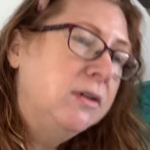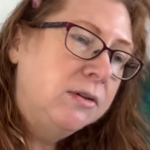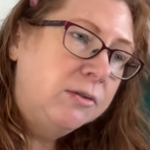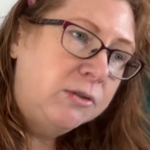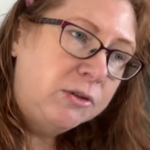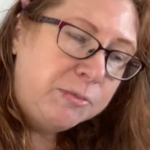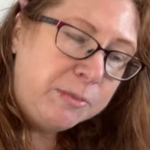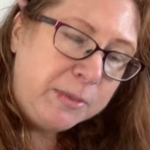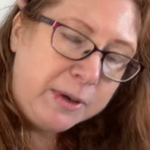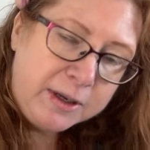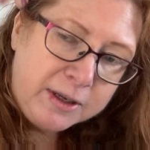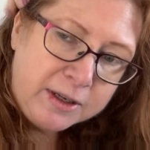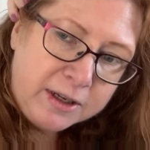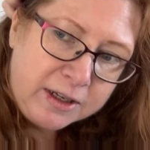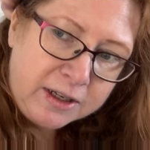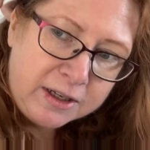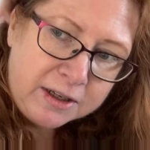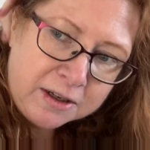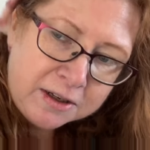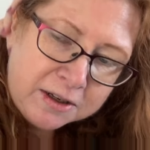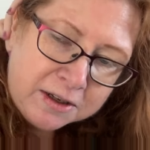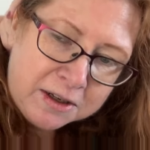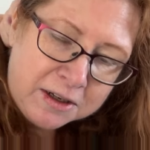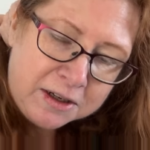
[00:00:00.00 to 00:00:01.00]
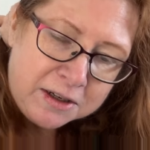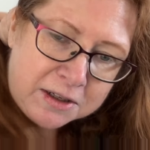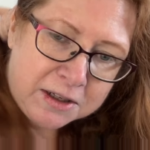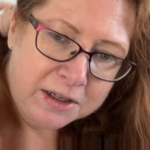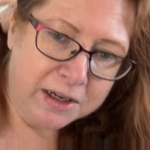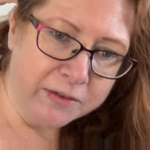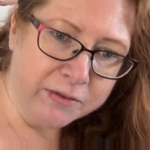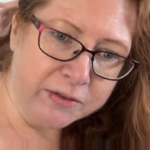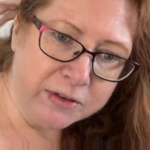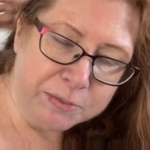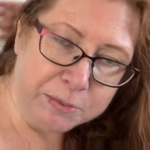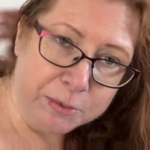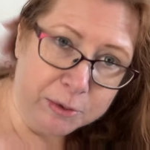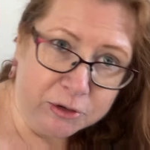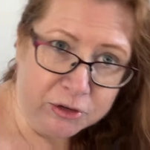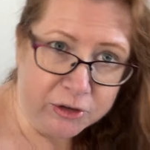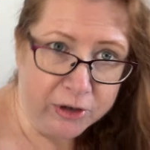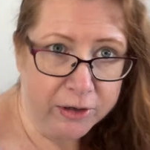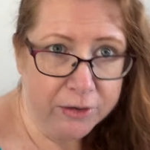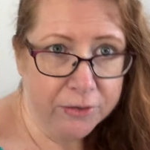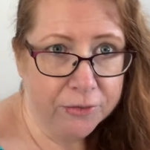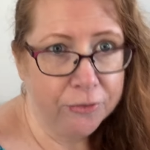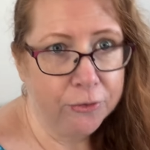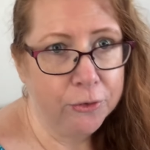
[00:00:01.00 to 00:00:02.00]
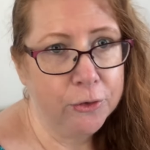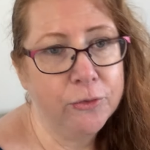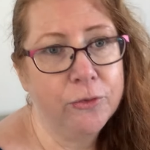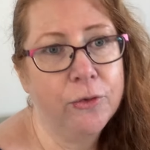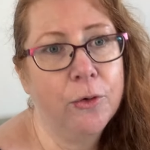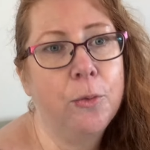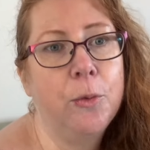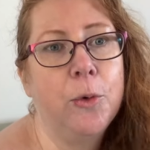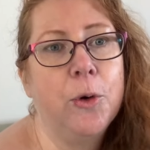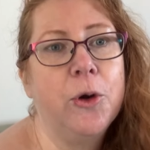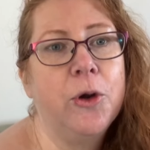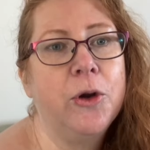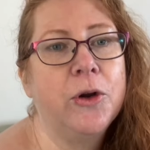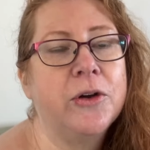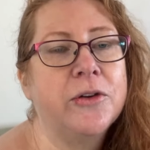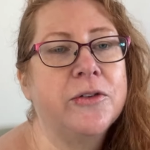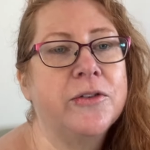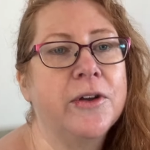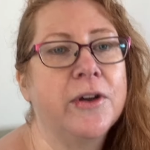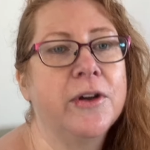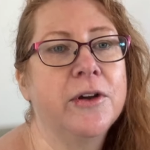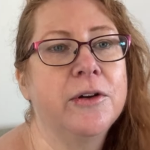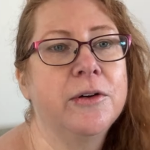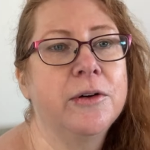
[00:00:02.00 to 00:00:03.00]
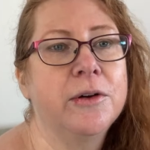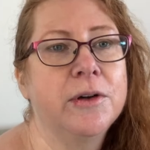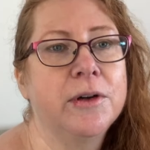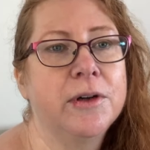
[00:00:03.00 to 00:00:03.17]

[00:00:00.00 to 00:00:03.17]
It's mainly Kevin's pretty much out of fruit for work, so